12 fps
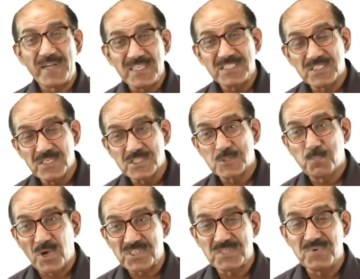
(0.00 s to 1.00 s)
What is
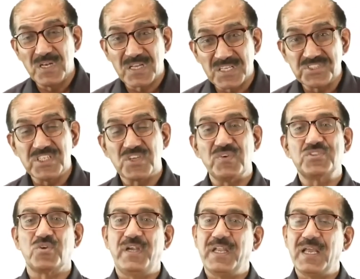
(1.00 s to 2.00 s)
its possible
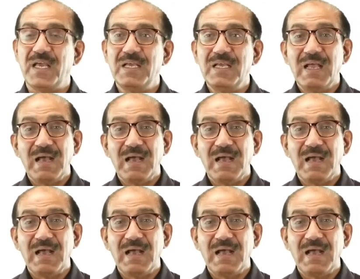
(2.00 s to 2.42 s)
consequence on India?